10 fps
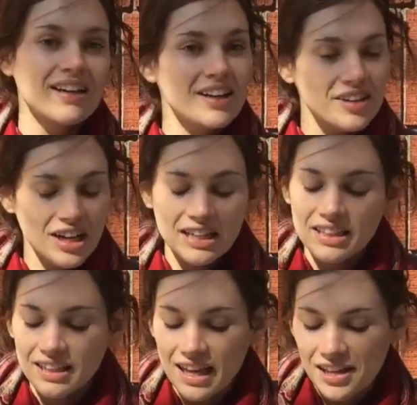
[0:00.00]
Another great
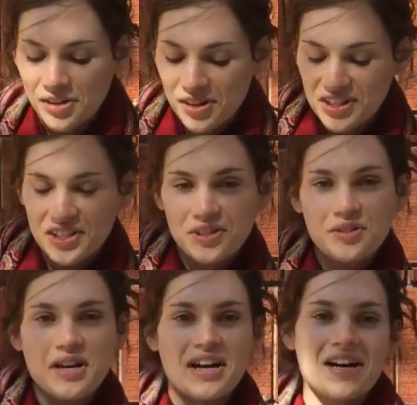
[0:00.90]
thing that you can
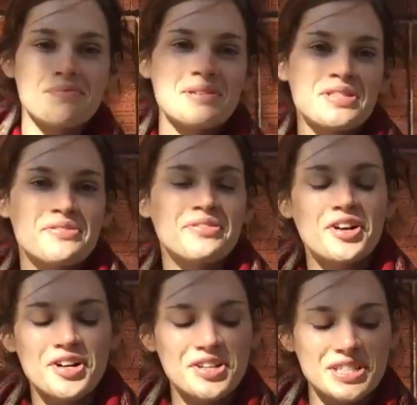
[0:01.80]
do in the
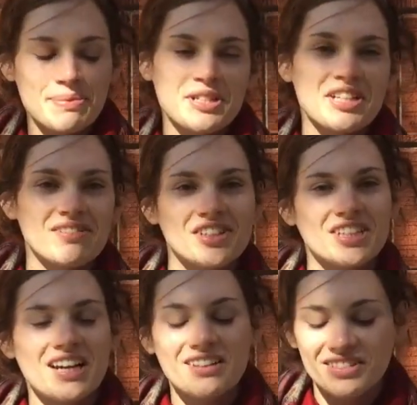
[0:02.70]
fall, especially if your
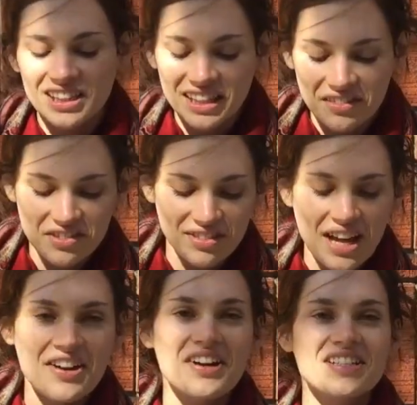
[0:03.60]
child really loves
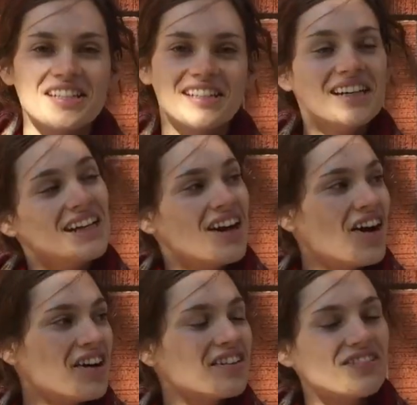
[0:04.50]
flowers and
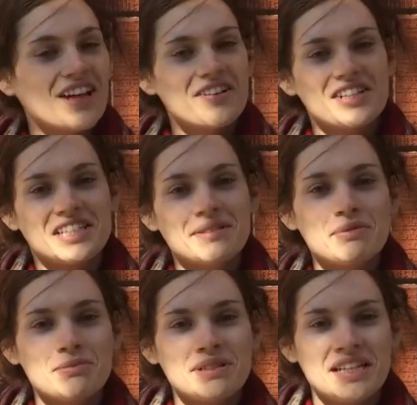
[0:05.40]
all the flowers seem
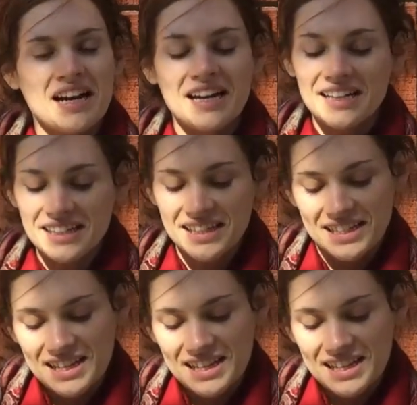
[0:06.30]
to be dying,